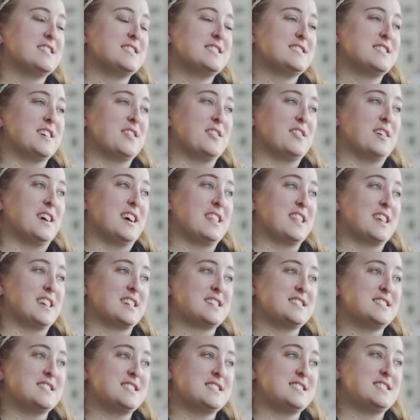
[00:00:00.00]
So I think
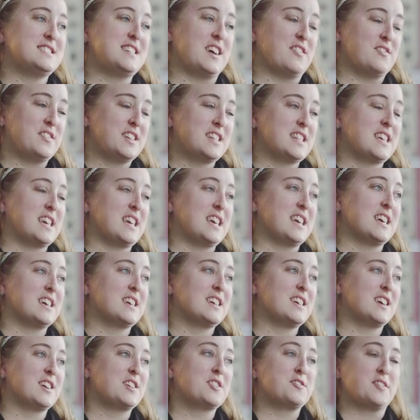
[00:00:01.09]
she's definitely
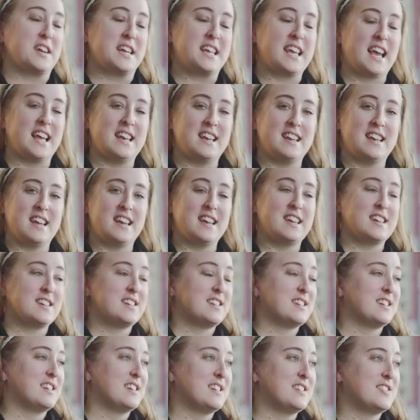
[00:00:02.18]
a great candidate